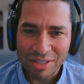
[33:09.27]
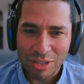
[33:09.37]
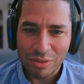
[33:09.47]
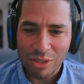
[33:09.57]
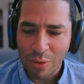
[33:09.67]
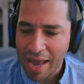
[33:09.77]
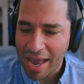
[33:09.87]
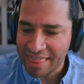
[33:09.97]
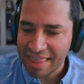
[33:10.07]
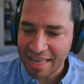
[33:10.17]
So
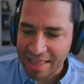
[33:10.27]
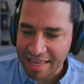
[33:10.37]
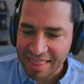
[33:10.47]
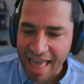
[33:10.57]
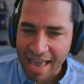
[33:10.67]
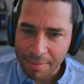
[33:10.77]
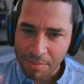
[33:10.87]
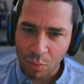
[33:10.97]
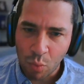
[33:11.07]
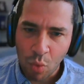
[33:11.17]
I think like that could
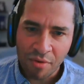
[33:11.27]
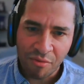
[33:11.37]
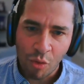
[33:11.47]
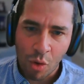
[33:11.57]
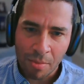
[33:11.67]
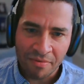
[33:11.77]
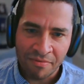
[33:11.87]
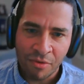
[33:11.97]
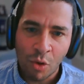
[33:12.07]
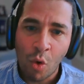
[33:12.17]
be one form of
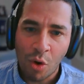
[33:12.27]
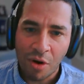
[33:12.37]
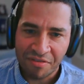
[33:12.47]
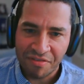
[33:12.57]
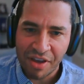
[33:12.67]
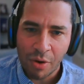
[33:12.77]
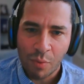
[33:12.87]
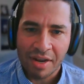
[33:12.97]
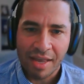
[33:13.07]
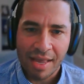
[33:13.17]
core fear
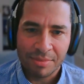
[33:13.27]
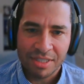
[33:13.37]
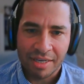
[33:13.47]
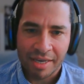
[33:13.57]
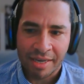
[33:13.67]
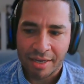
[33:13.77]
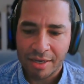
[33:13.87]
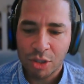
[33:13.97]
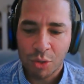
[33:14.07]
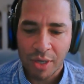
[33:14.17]
when it comes to
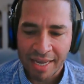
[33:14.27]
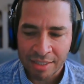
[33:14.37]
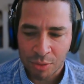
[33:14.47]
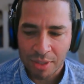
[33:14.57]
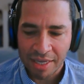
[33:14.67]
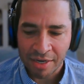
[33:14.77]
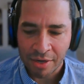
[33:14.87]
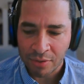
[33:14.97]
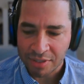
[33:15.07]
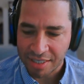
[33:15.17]
trans-related
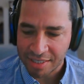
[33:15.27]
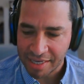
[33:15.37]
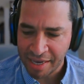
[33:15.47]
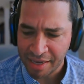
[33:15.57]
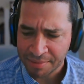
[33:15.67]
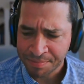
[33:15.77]
OCD.